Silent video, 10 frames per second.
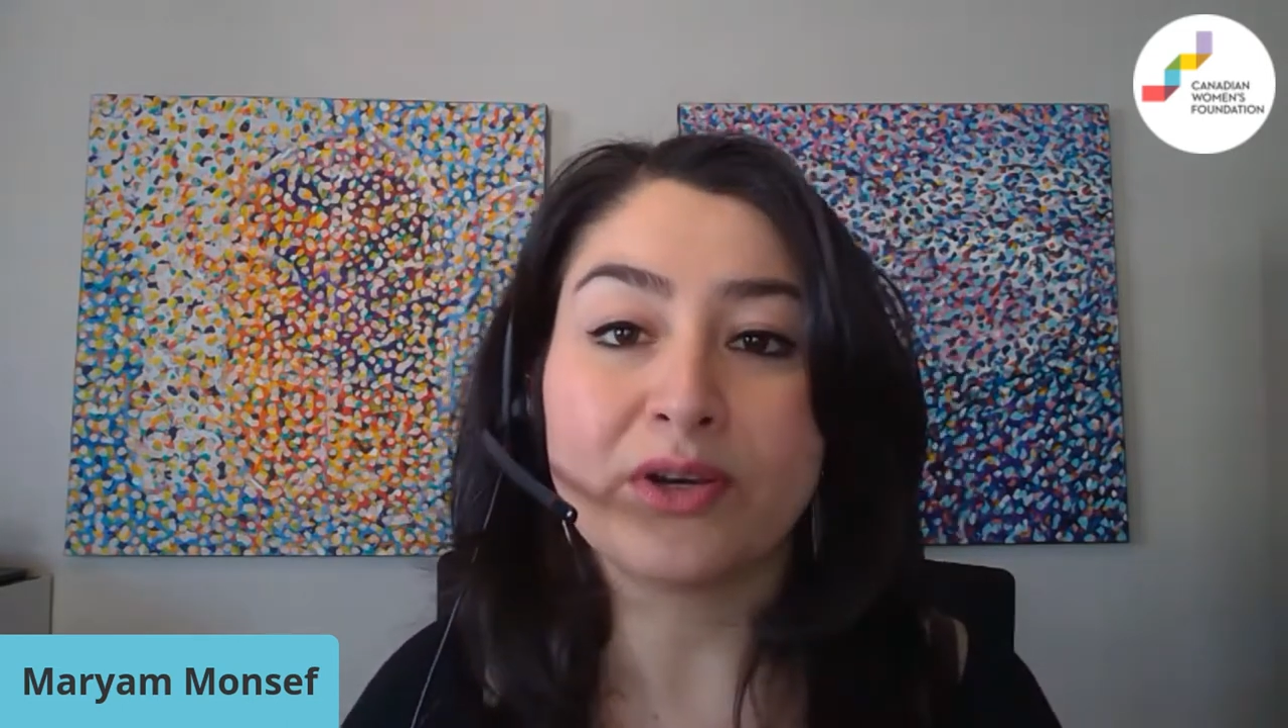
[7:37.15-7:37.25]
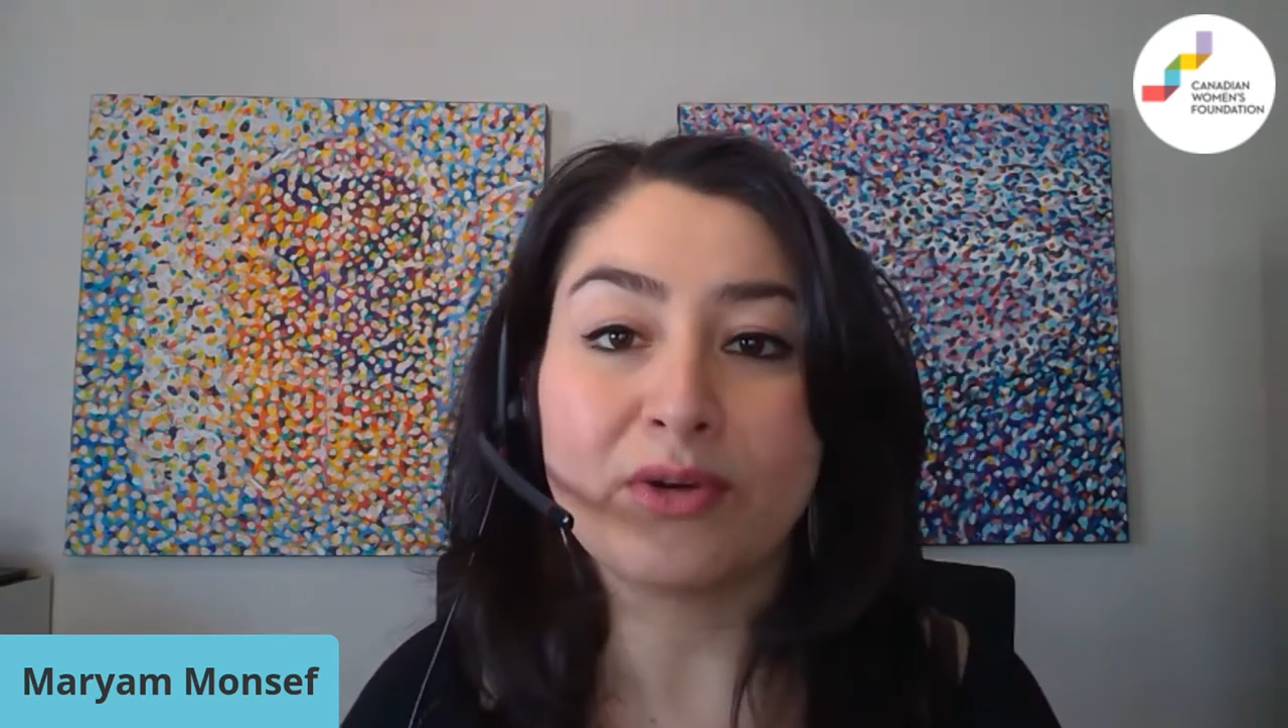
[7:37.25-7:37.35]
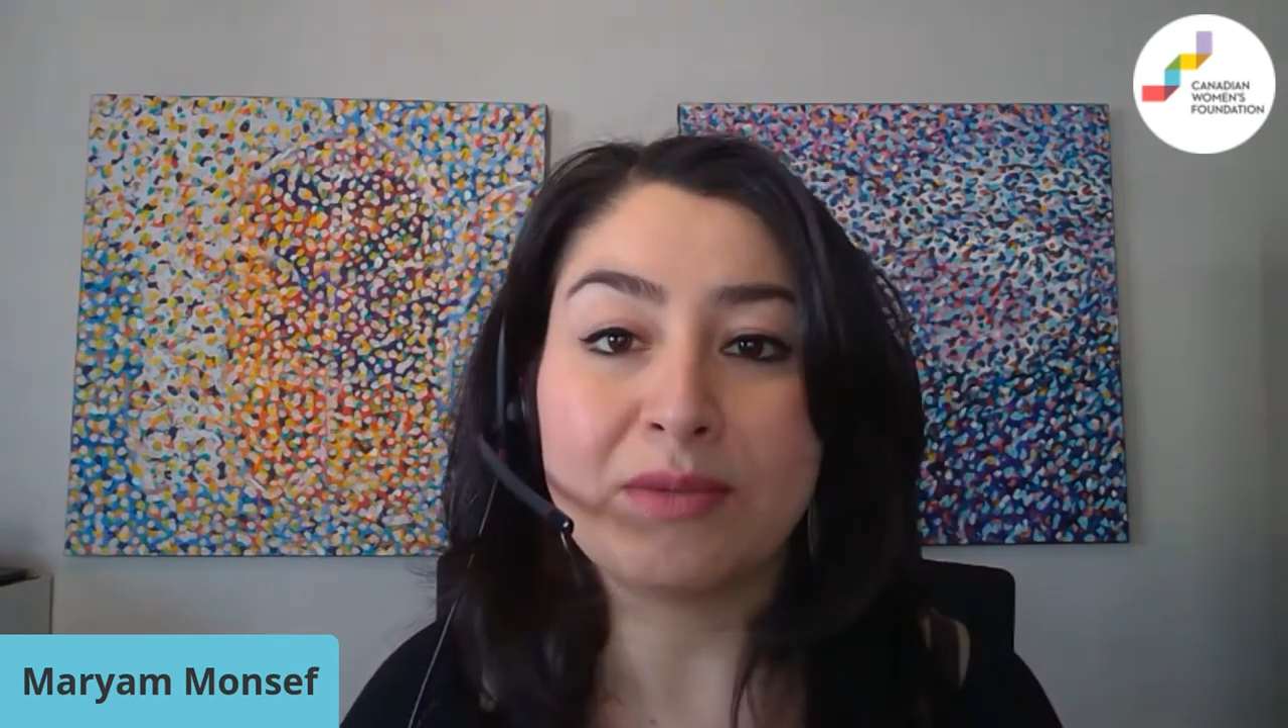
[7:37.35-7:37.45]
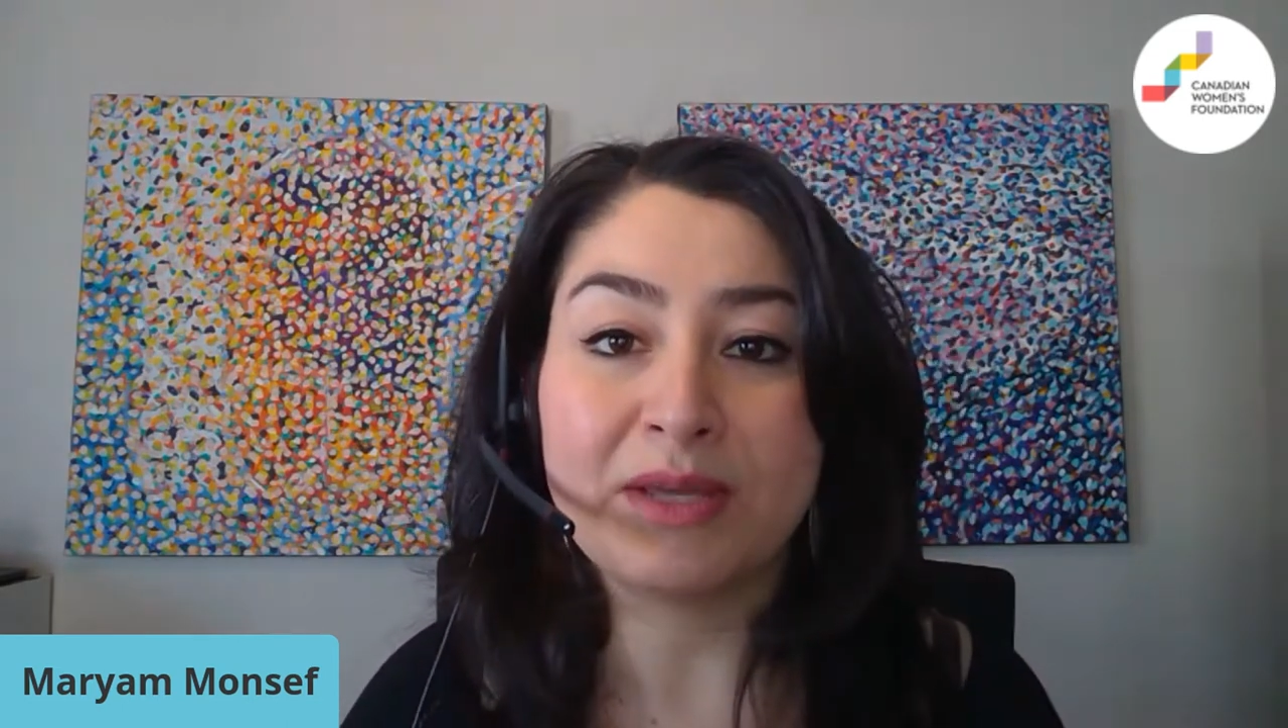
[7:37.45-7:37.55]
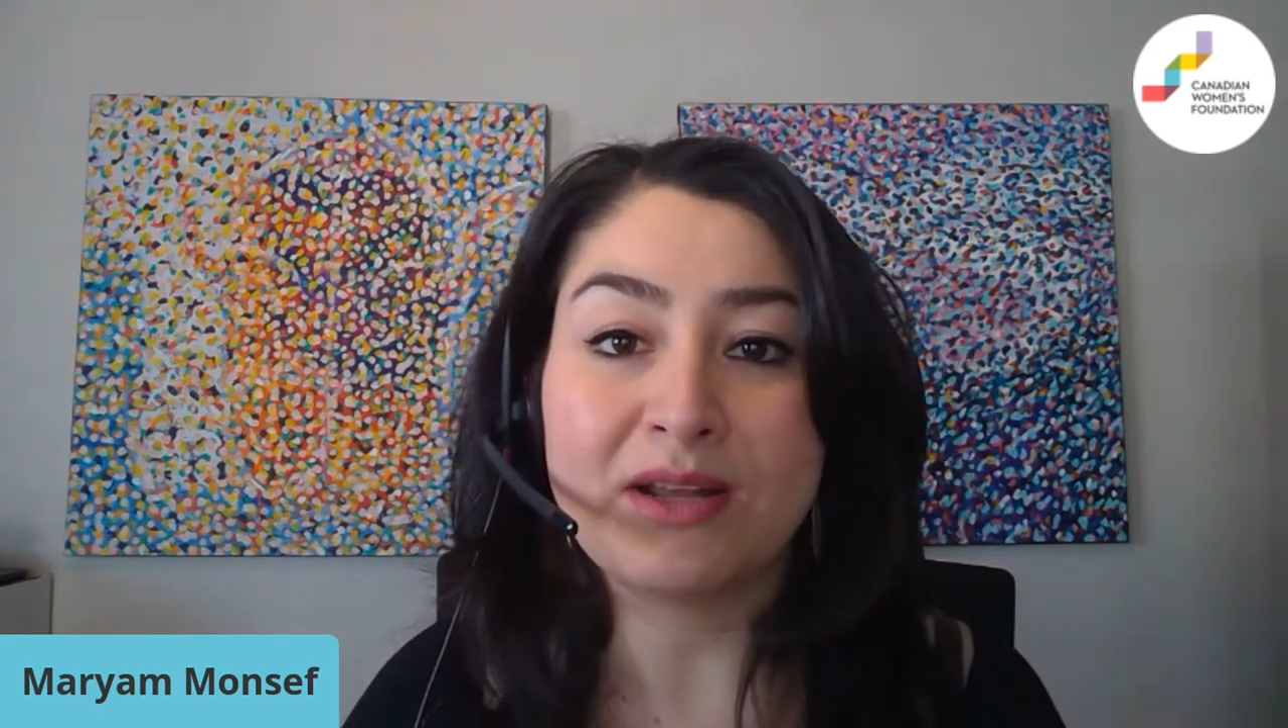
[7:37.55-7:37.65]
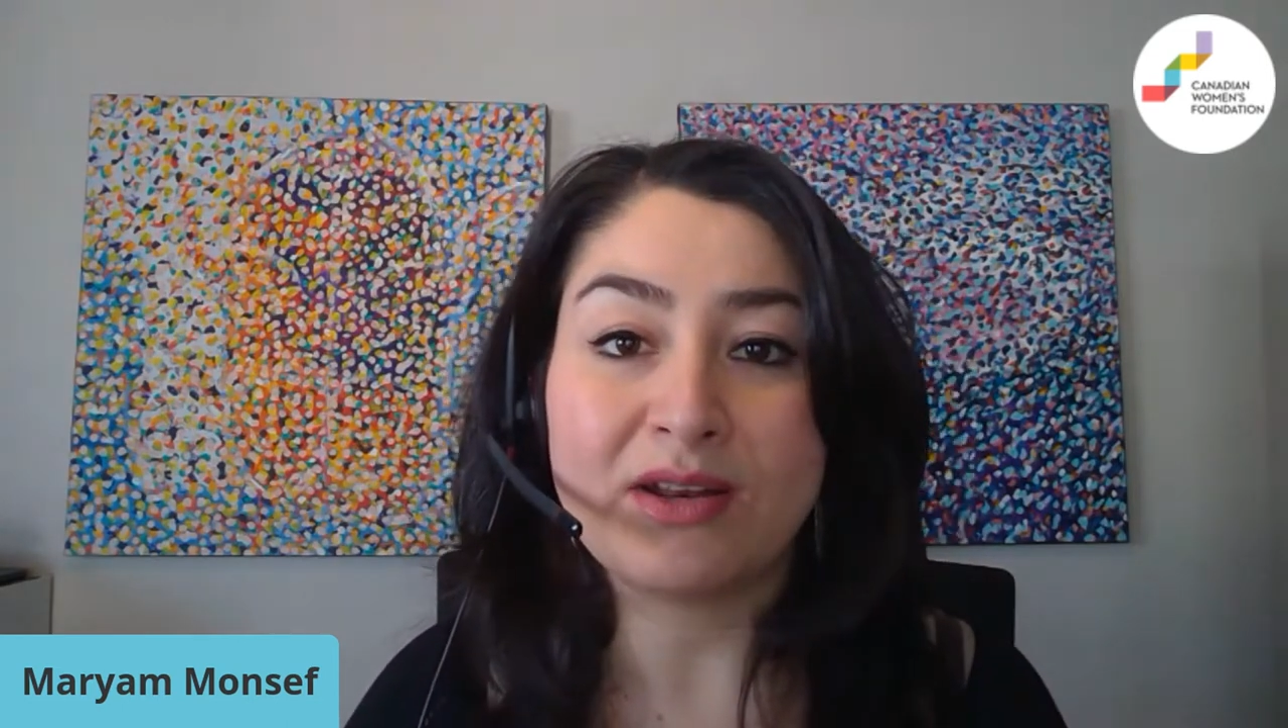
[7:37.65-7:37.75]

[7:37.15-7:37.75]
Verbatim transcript: agreement